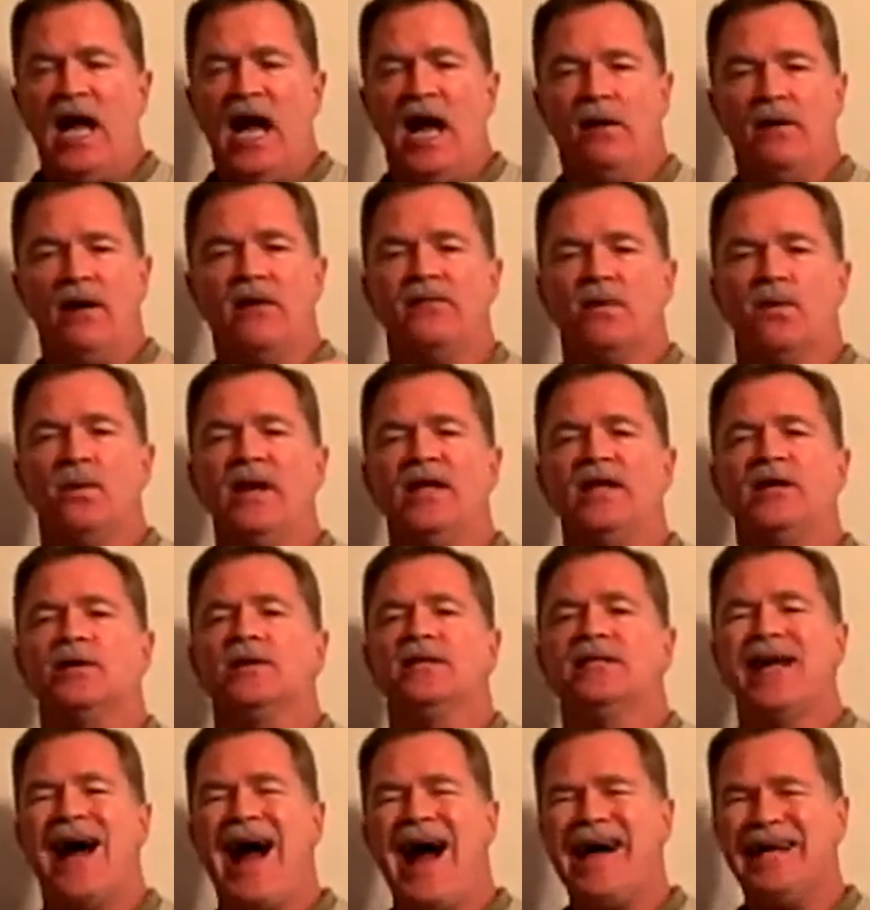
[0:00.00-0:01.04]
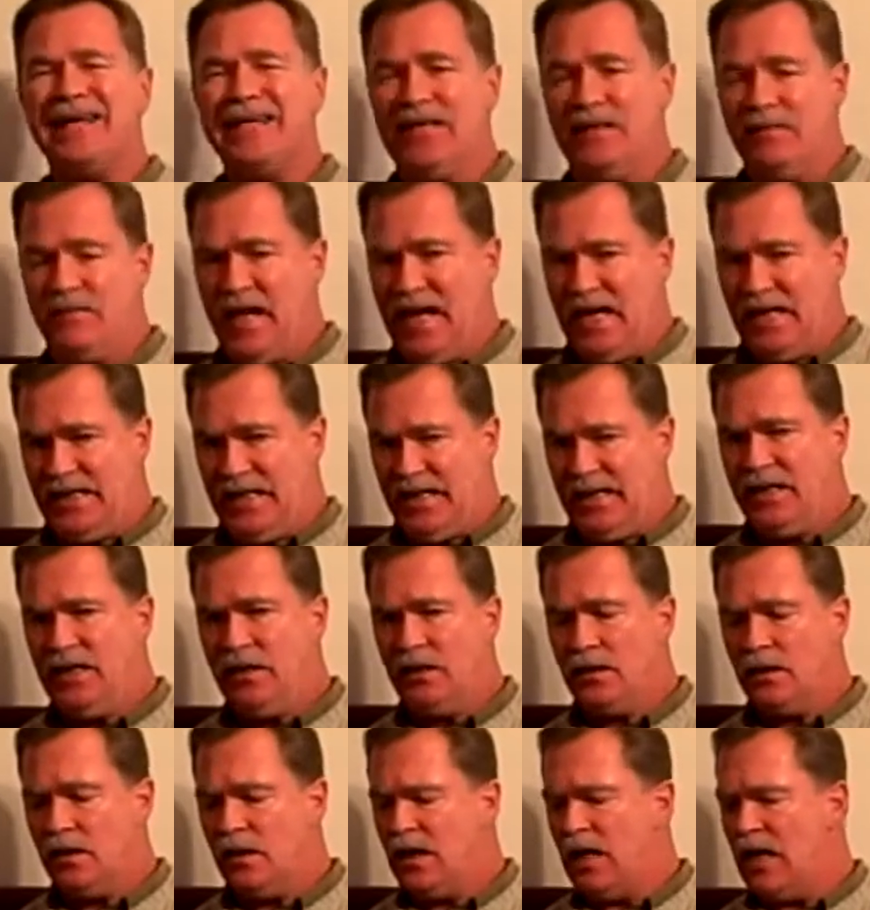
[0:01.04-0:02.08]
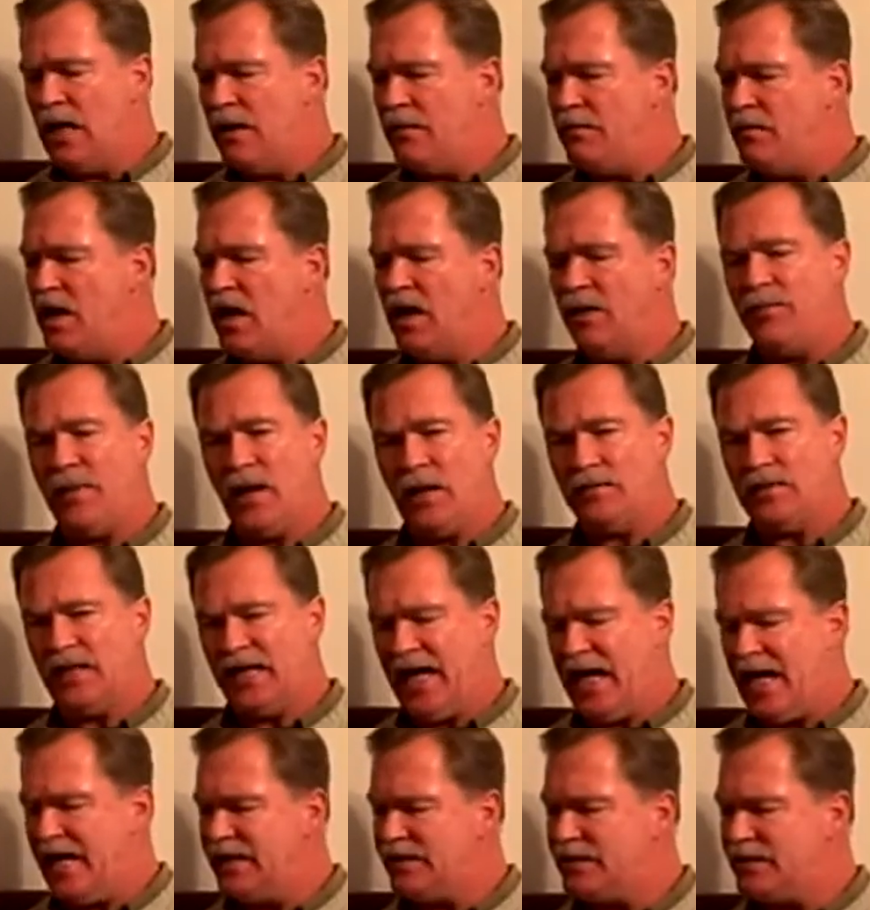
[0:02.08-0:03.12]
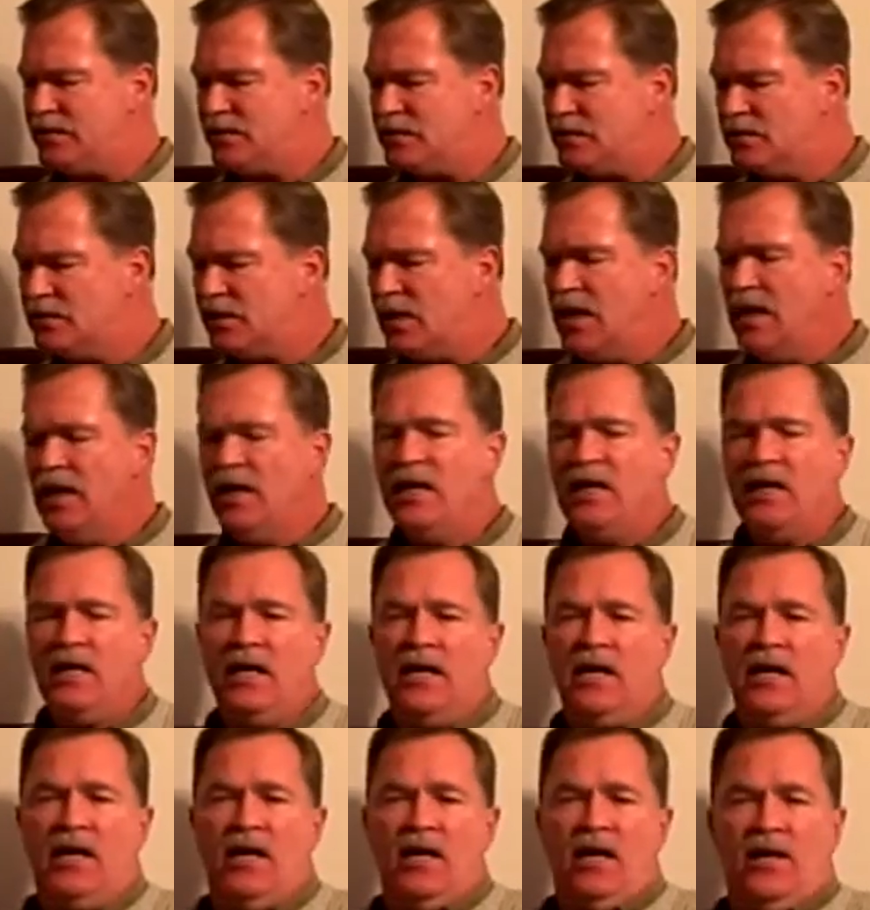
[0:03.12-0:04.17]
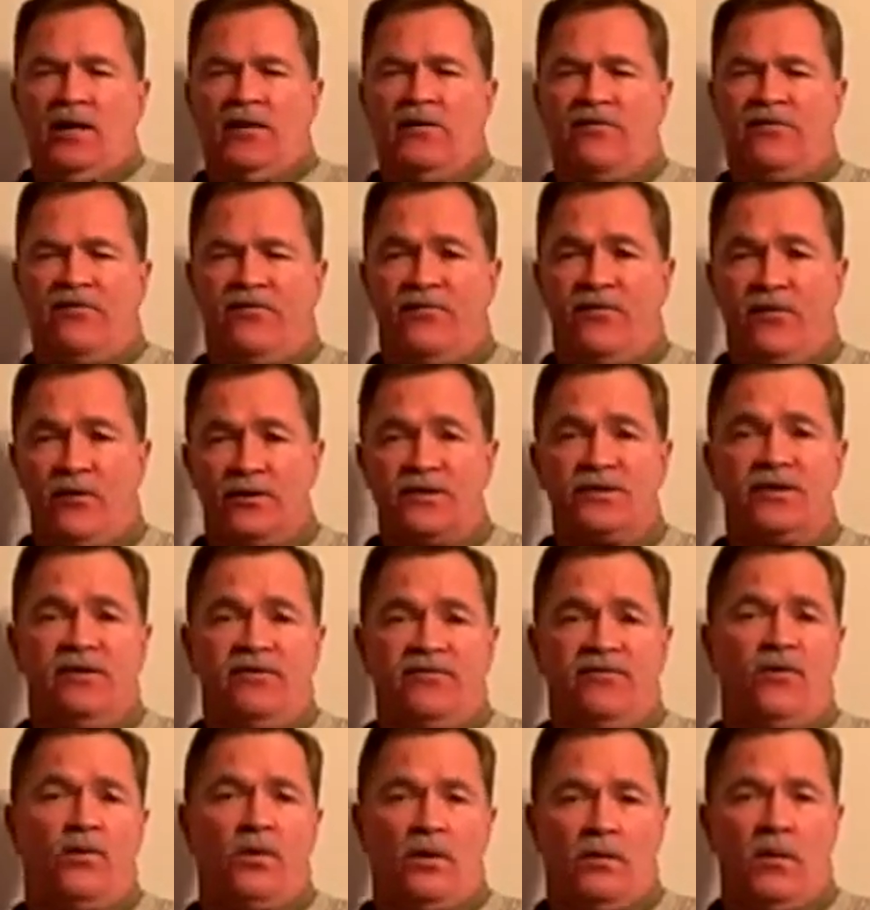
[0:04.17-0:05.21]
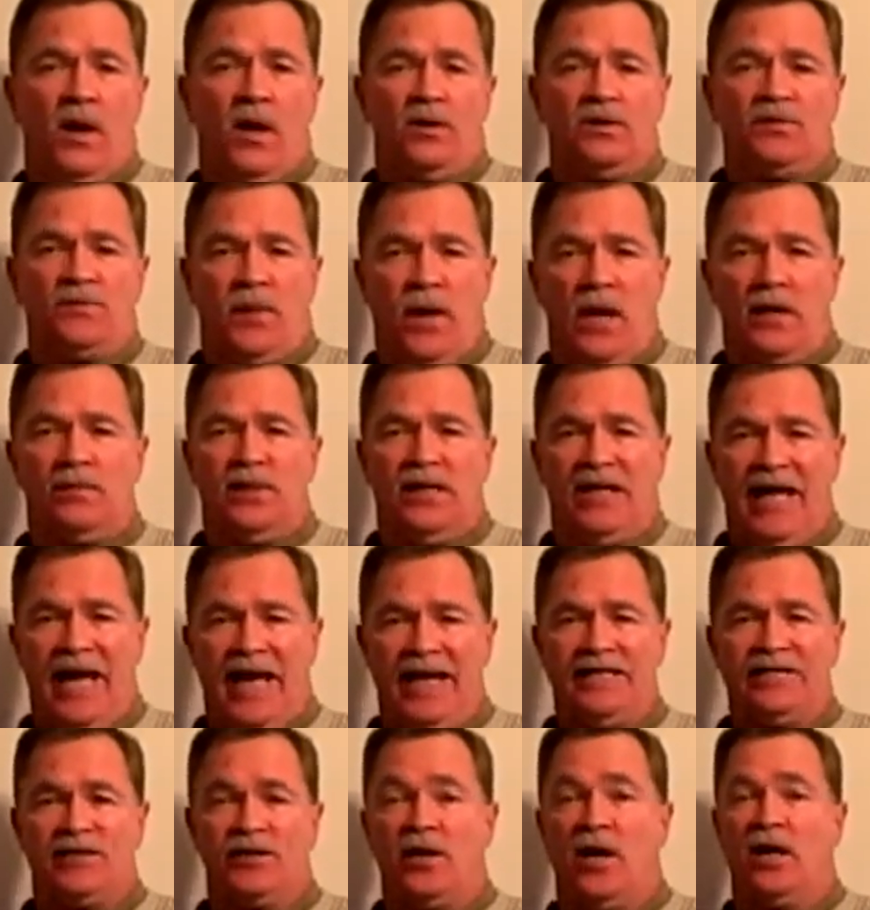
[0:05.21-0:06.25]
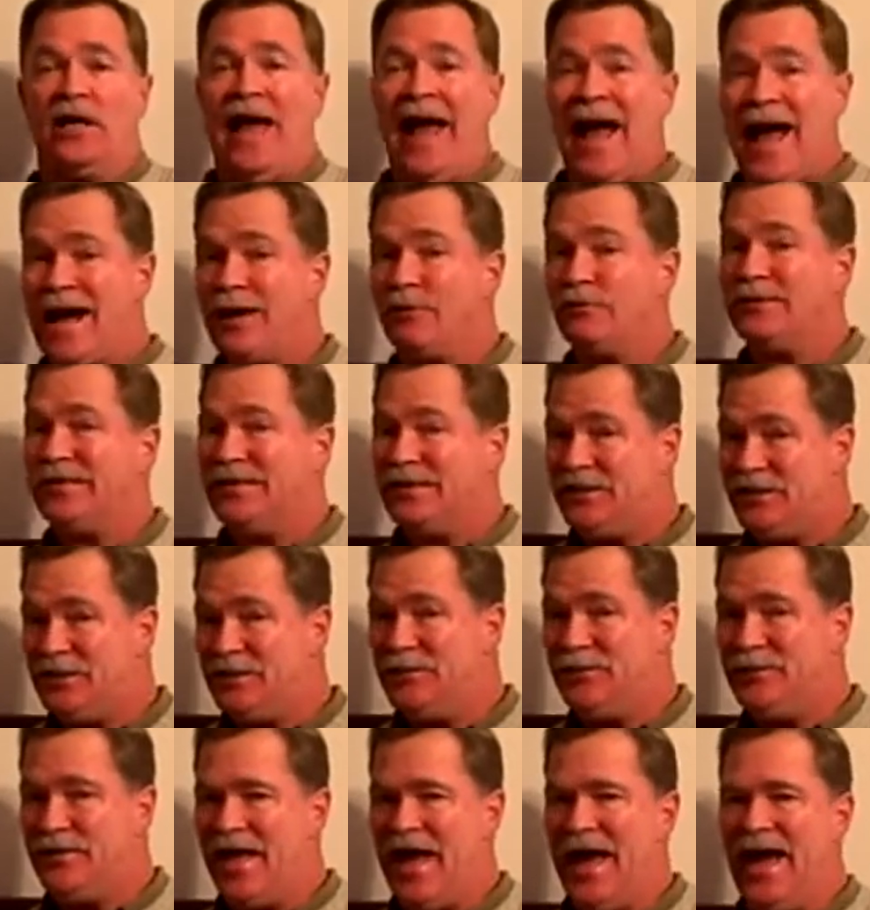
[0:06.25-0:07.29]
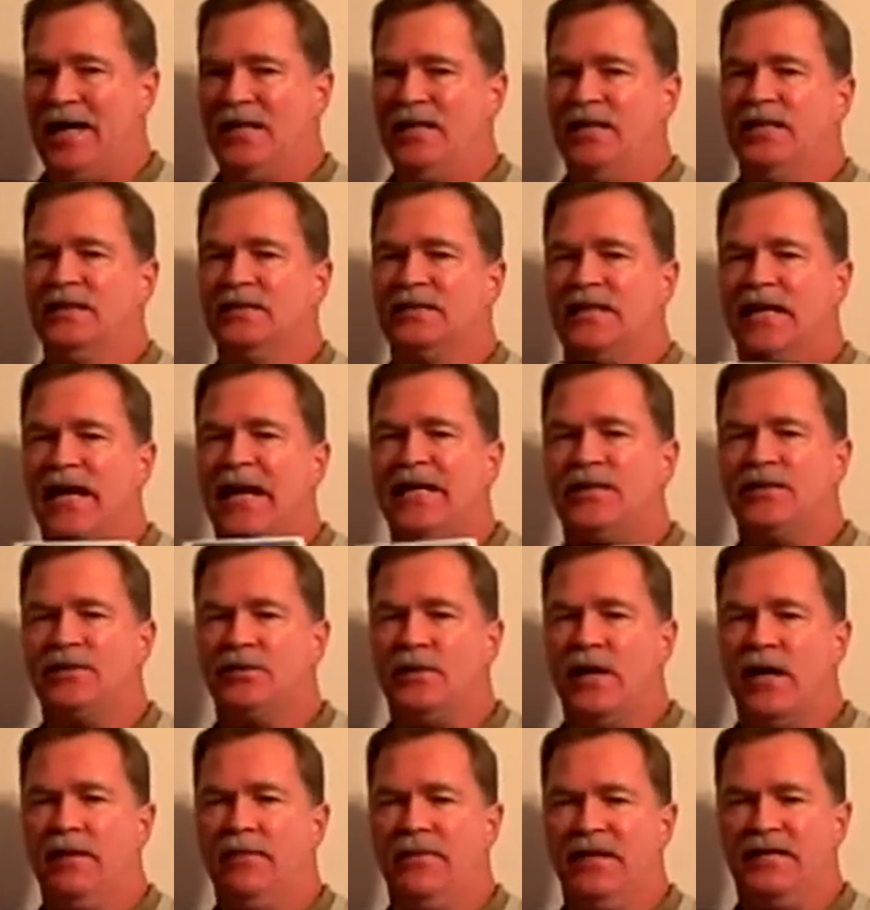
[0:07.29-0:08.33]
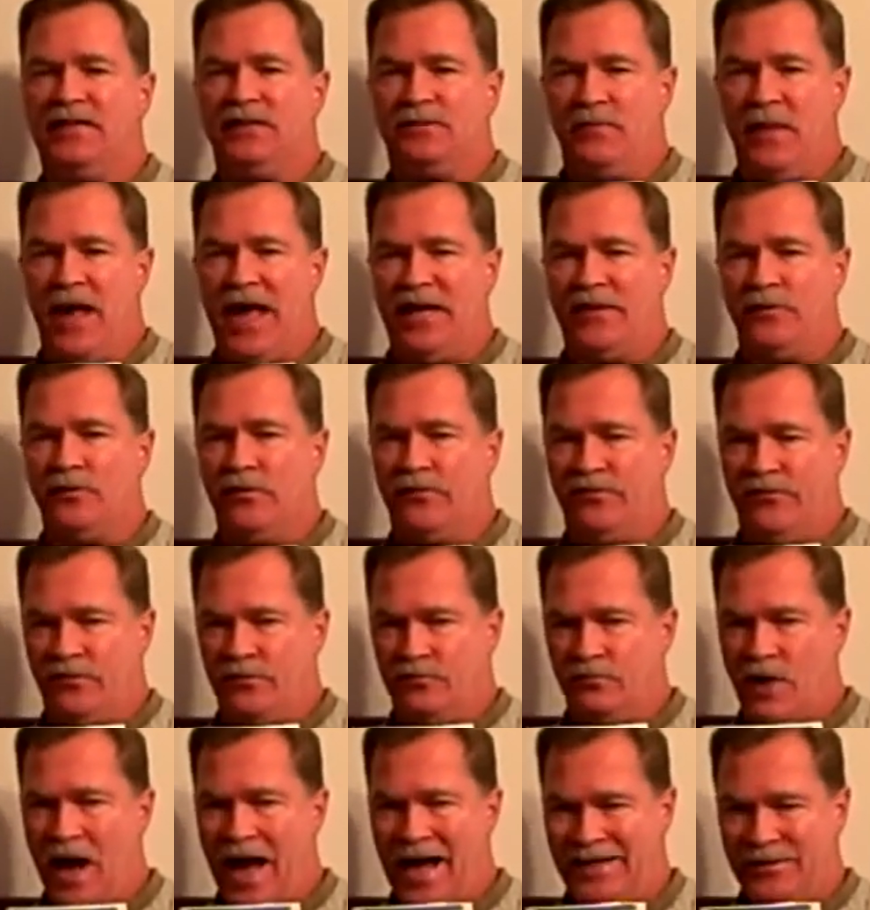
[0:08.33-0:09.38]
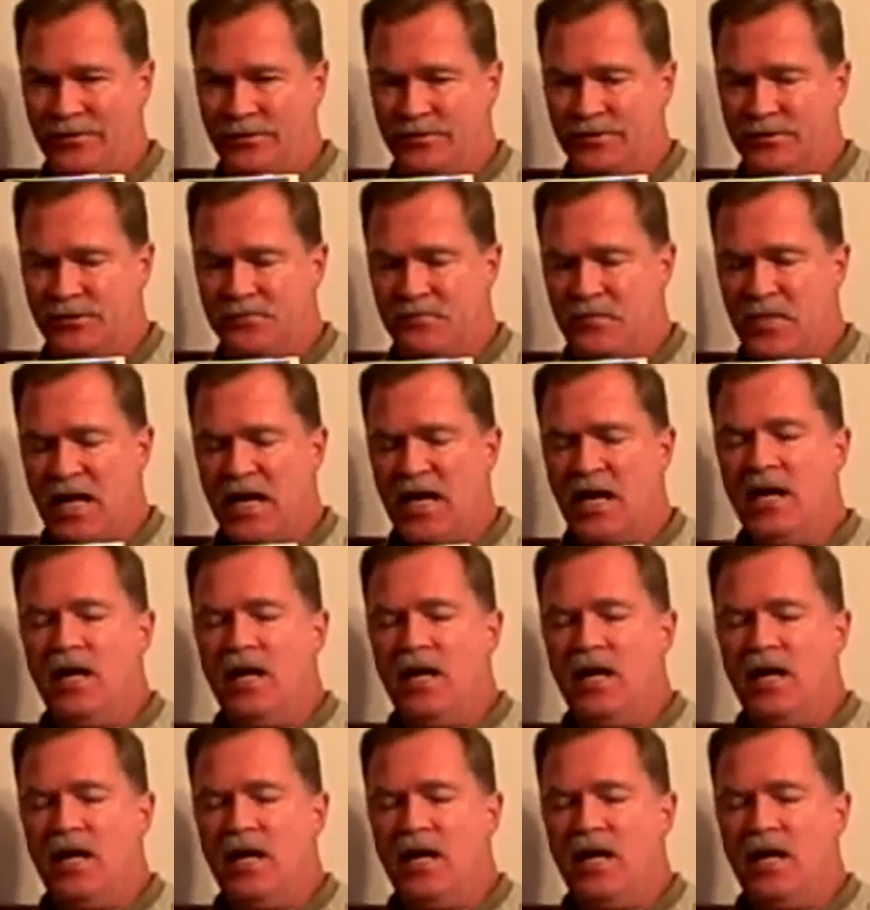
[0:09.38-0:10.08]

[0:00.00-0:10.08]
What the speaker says: However, when you're documenting publications, the first and foremost publication on how to do that is Kate Turabian's Manual for Writers.